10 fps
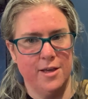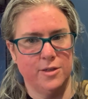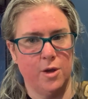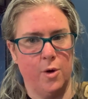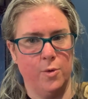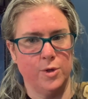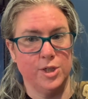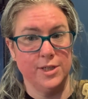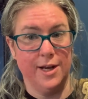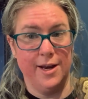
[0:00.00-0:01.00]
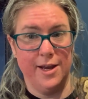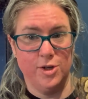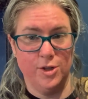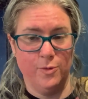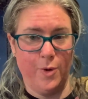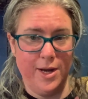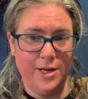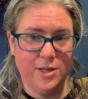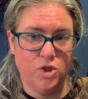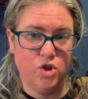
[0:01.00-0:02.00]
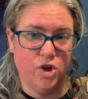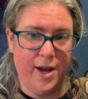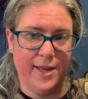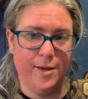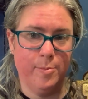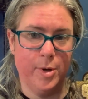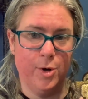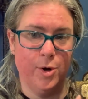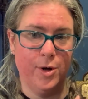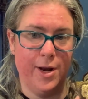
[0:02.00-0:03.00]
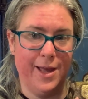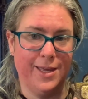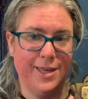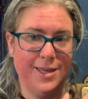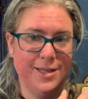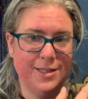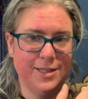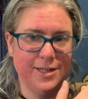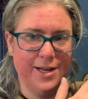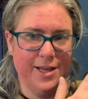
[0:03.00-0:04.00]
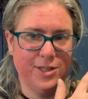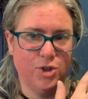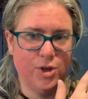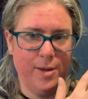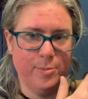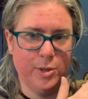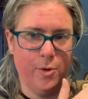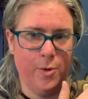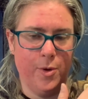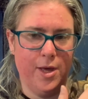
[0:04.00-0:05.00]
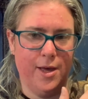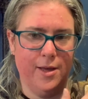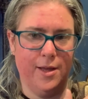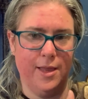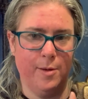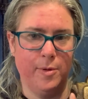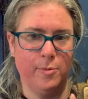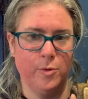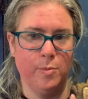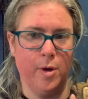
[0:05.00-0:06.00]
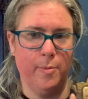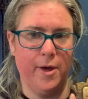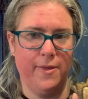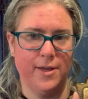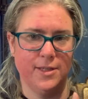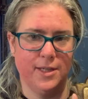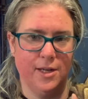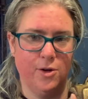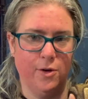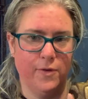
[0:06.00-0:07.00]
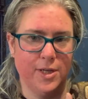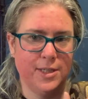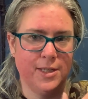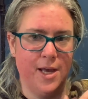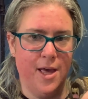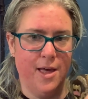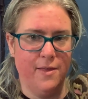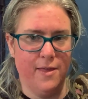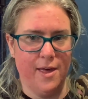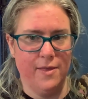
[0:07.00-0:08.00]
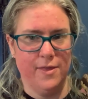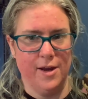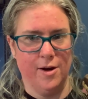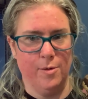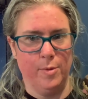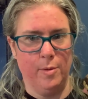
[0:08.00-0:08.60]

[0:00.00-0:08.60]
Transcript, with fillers: So she's not actually ready to strike, but her neck is in an S shape. So a lot of people with ball pythons get nervous that their ball